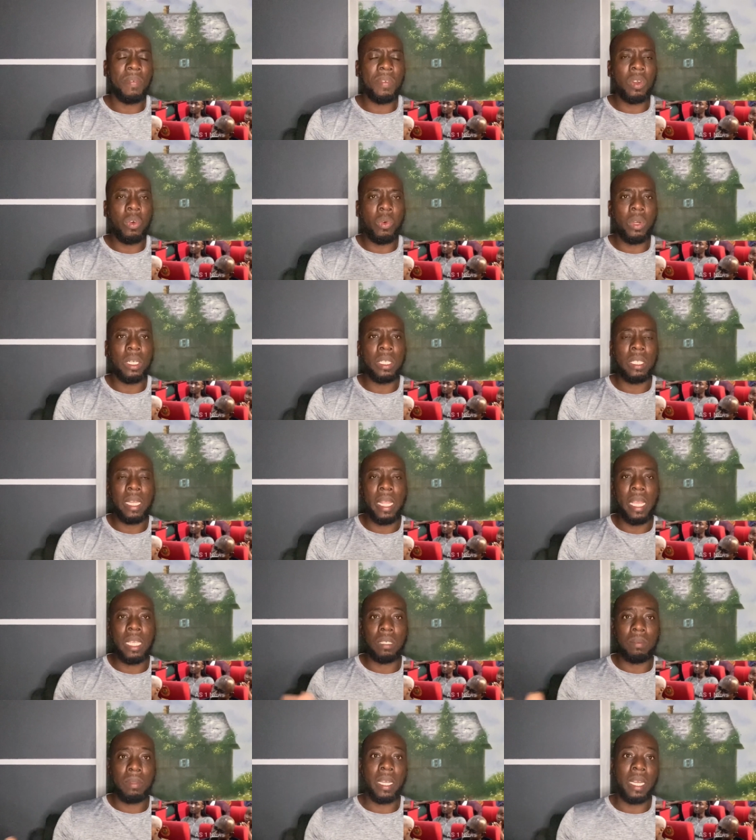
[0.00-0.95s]
to go and take
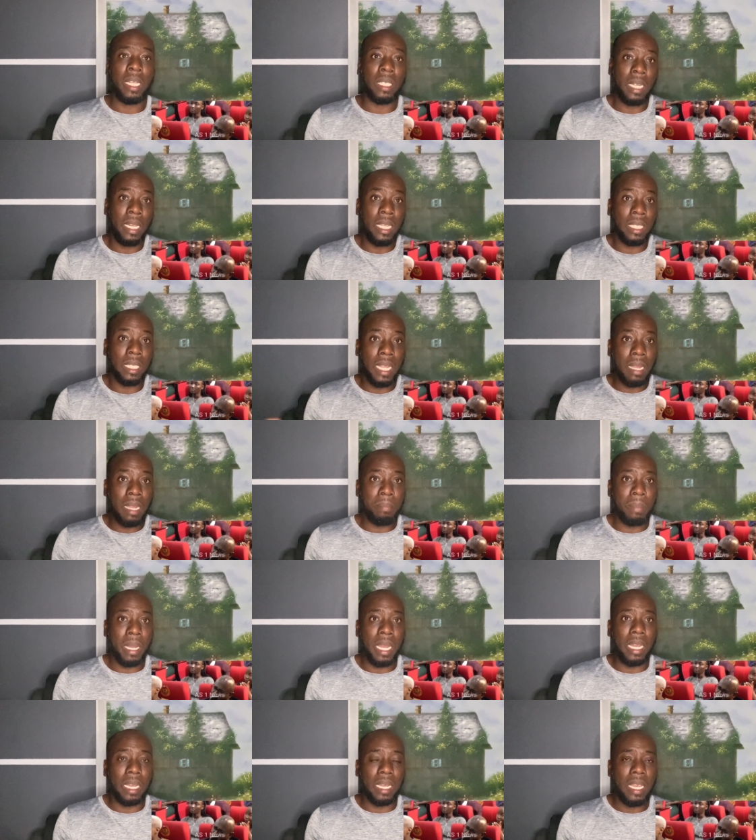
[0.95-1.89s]
something it's like, it's like a
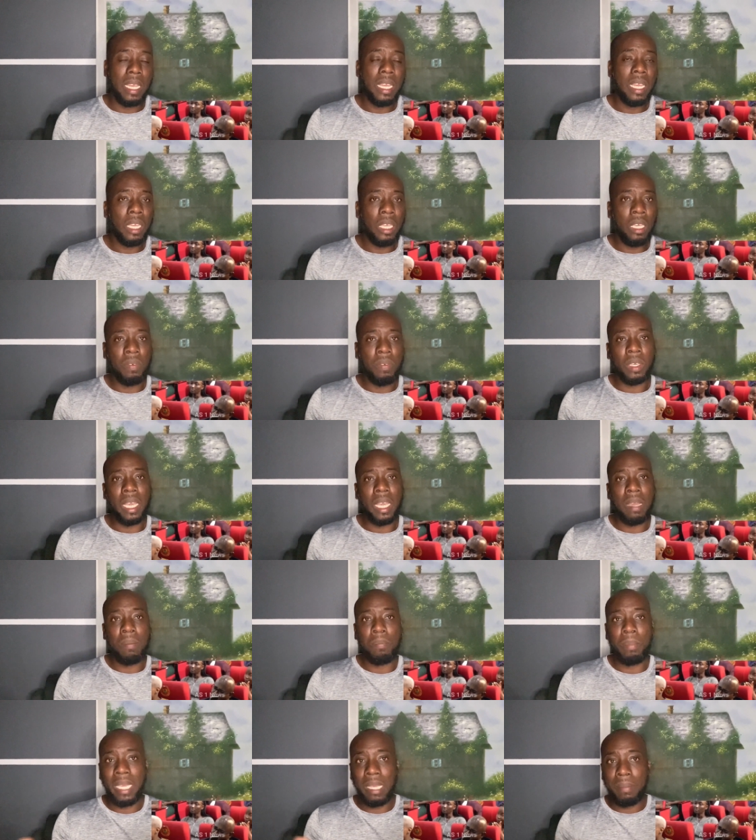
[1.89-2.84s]
bank if you can
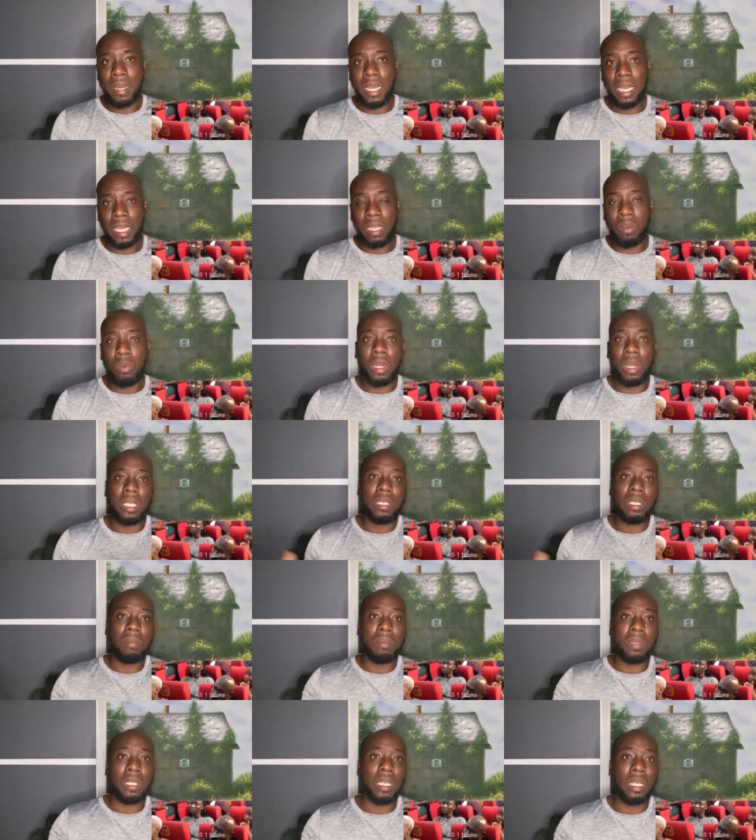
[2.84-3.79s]
not pay back they want
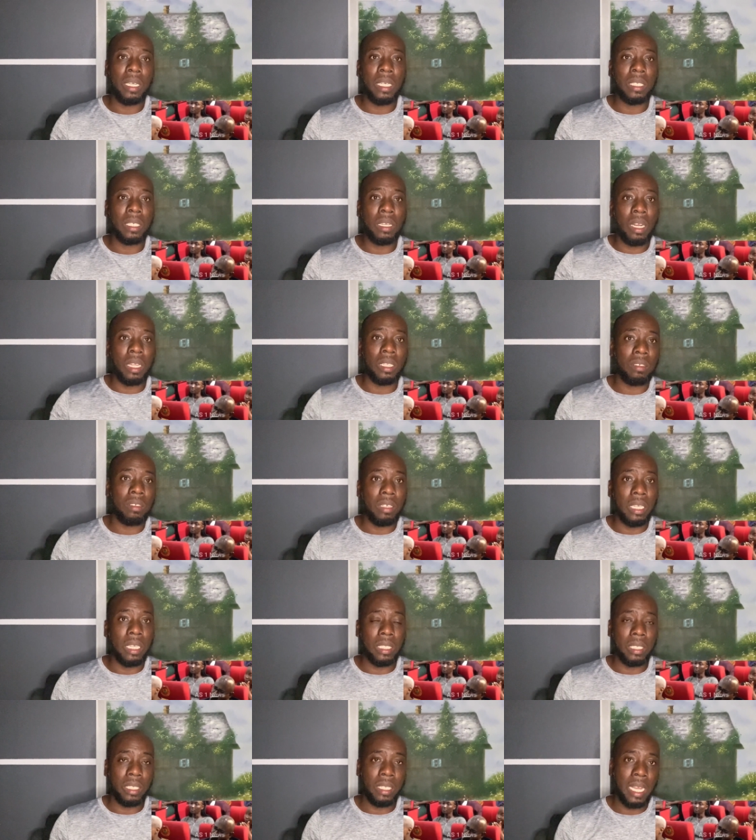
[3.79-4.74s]
something as collateral
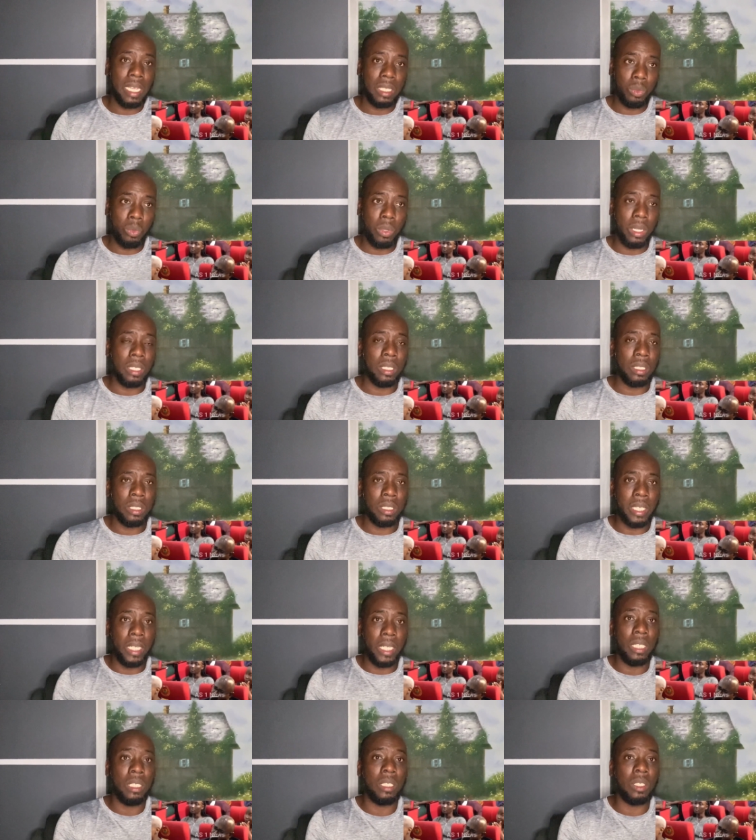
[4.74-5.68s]
so that's what
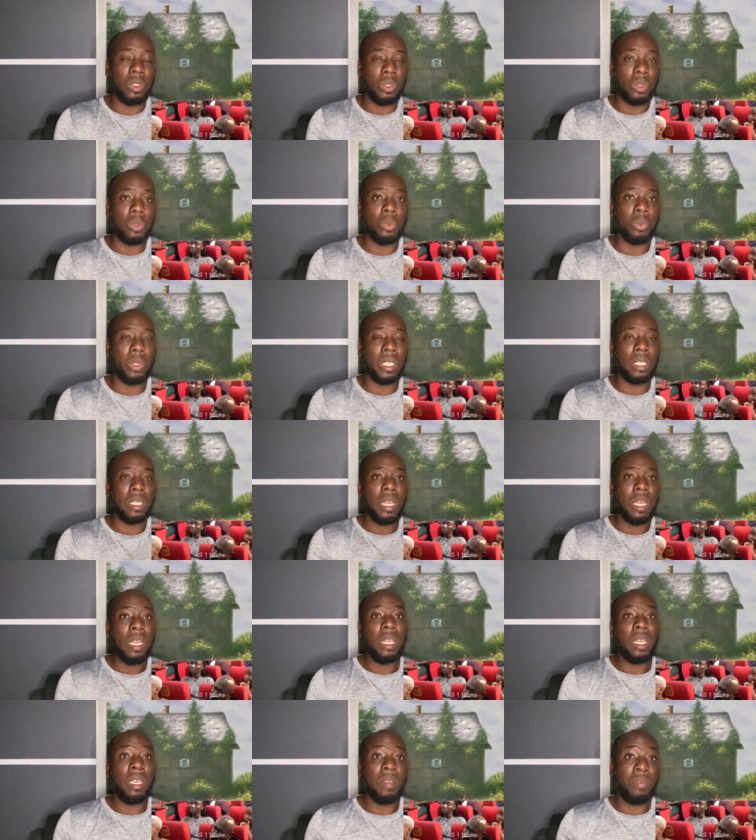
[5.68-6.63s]
Chinese do with
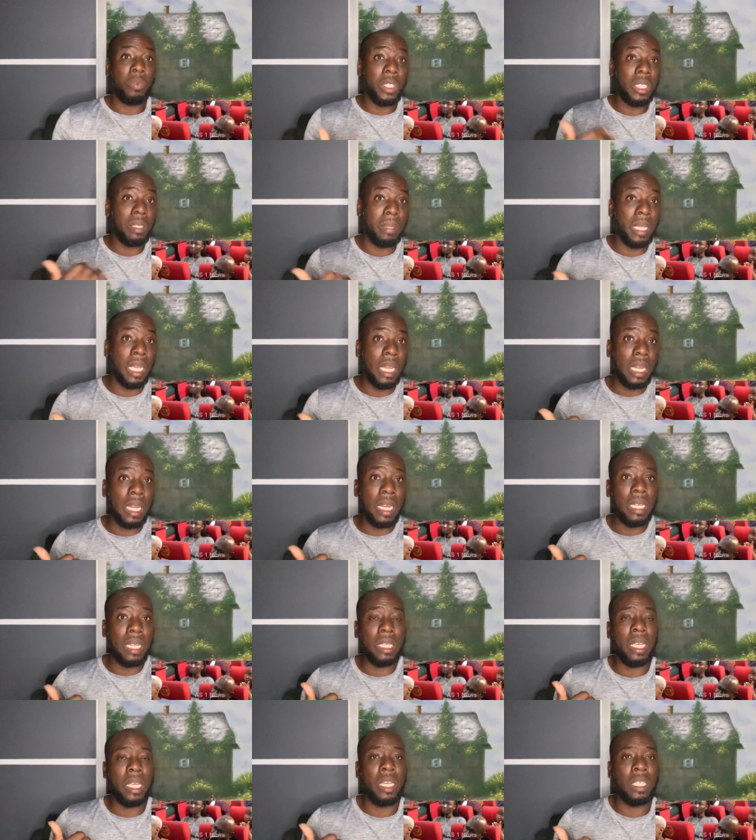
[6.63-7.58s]
if with Jamaica
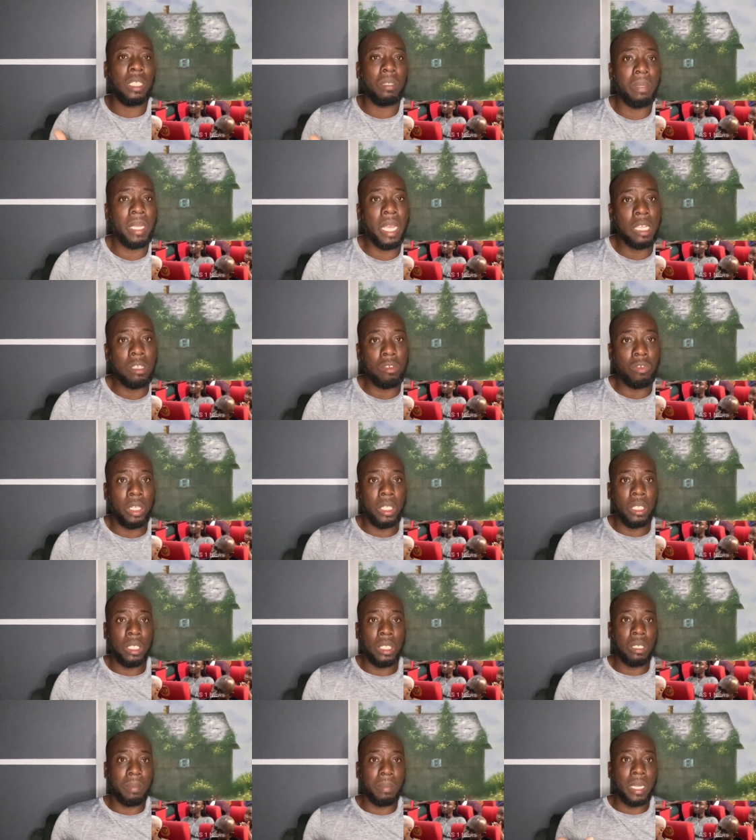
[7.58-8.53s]
card here, Jamaica is running
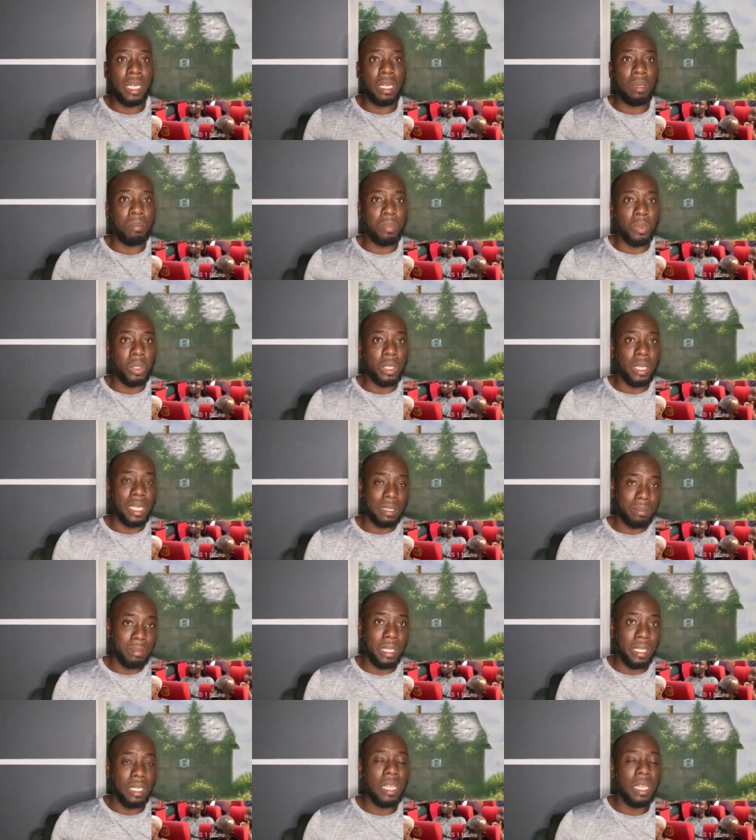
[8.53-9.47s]
the Jamaican port that's
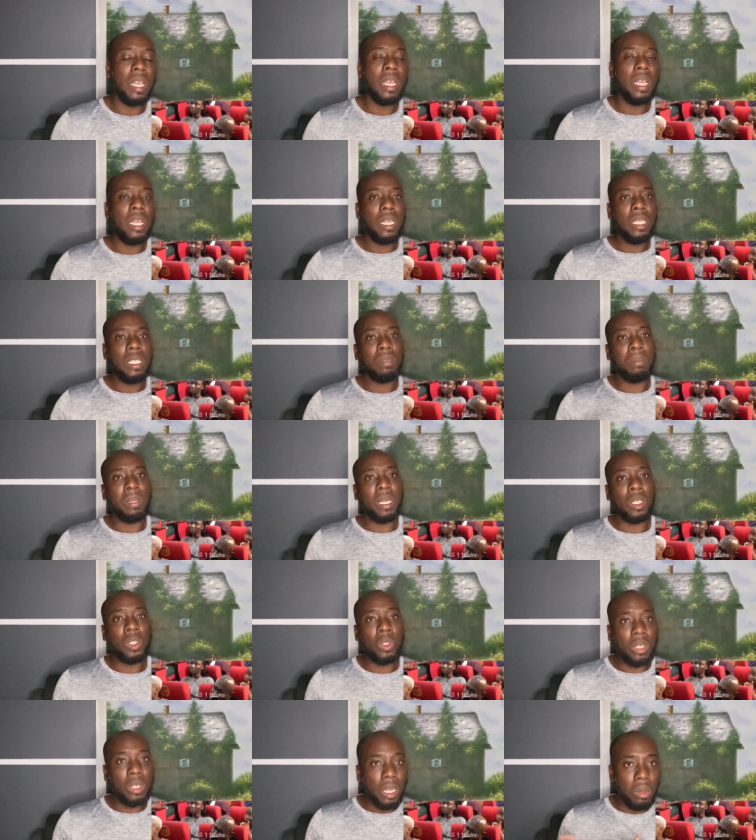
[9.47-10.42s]
mean Jamaica
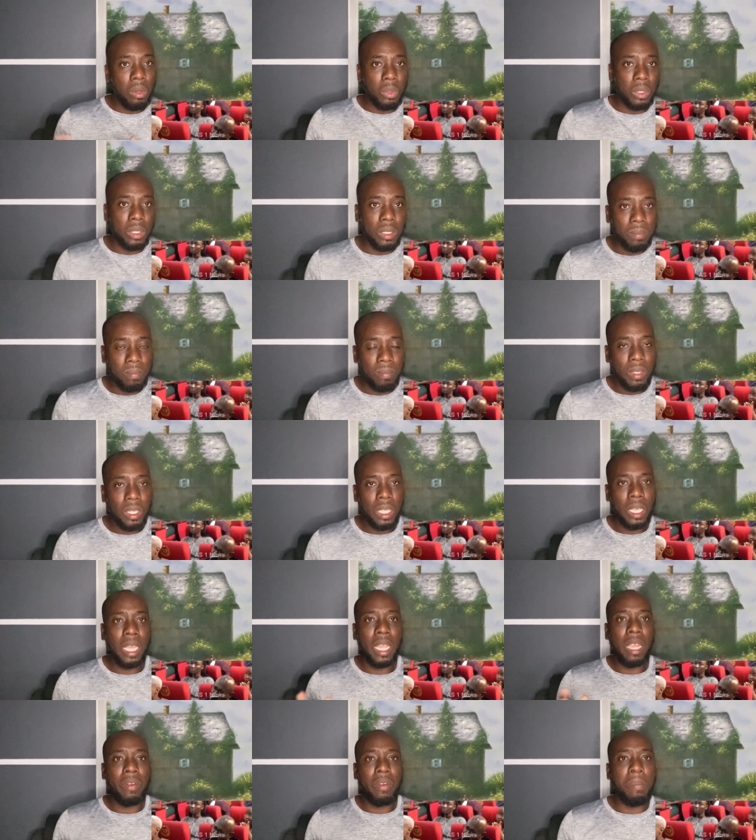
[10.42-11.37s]
took a loan
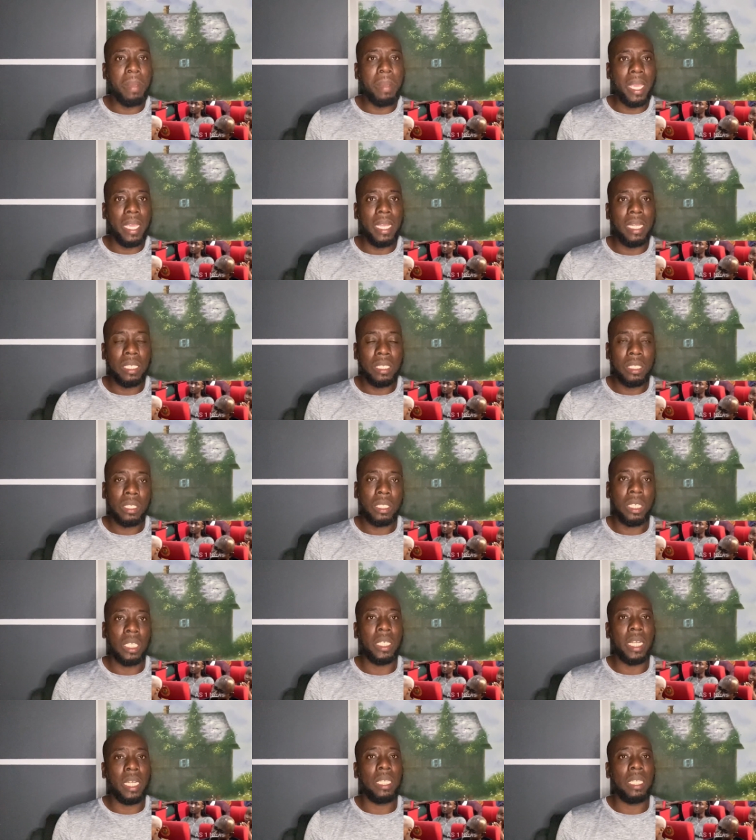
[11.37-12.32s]
can't repay it so the
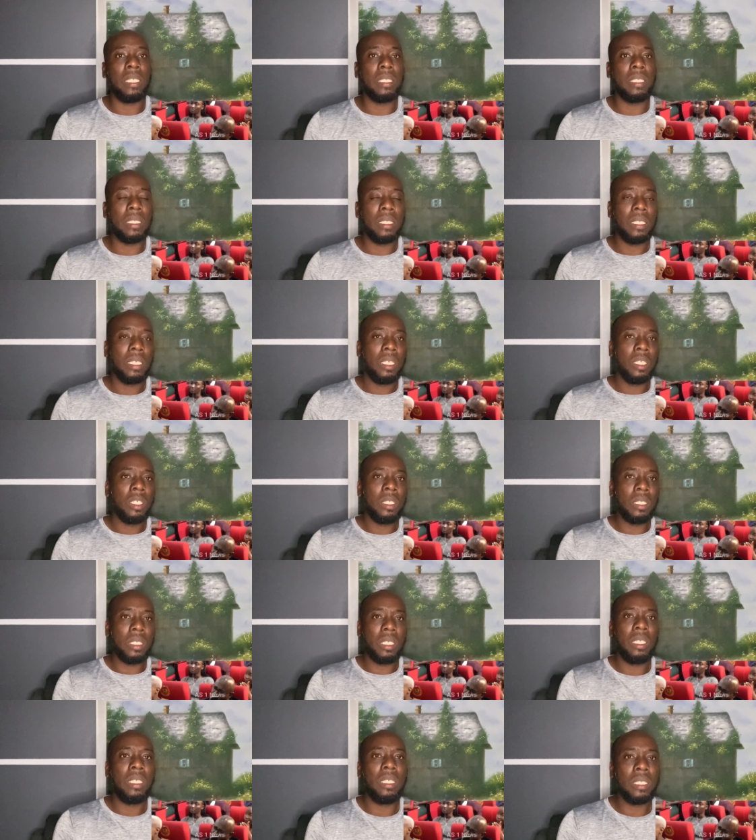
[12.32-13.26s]
Chinese
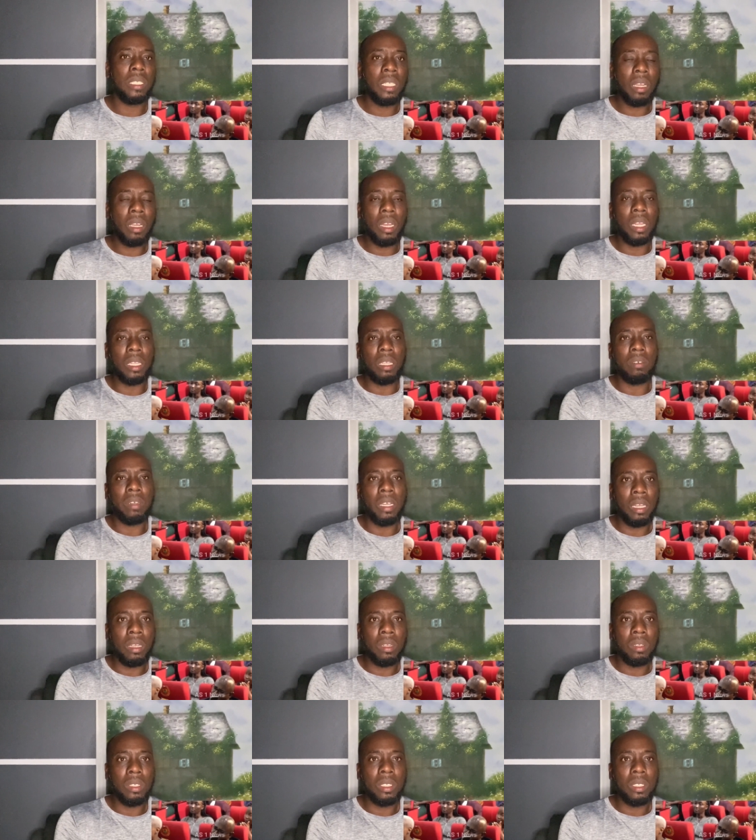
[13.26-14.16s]
seize the collateral